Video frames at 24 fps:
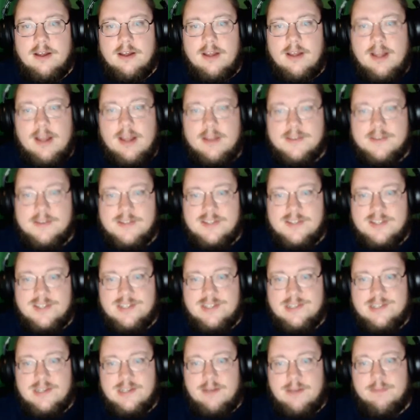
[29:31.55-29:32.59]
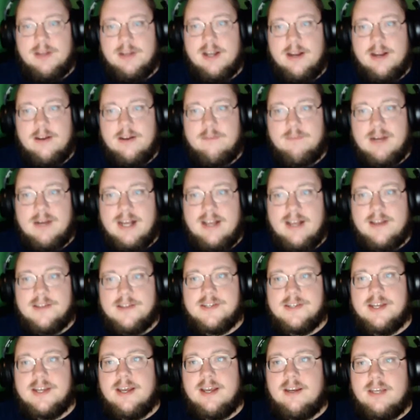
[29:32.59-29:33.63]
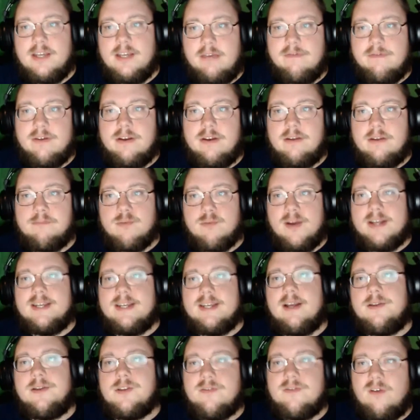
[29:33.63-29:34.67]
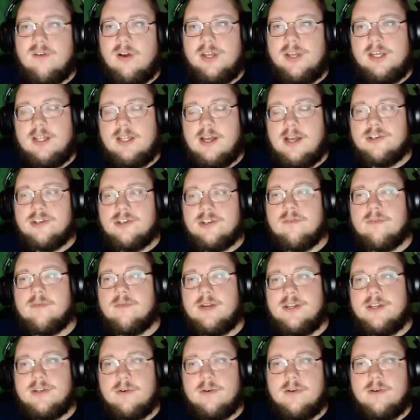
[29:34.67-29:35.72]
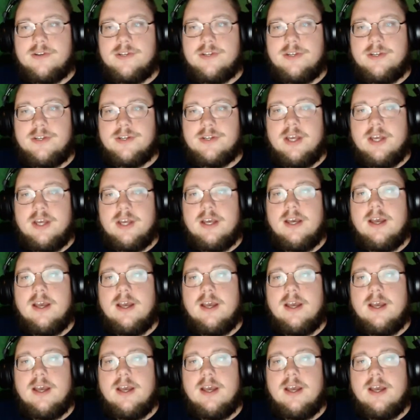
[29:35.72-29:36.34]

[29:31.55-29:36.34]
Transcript: has some kind of bias, and even breakdowns of archaeological resources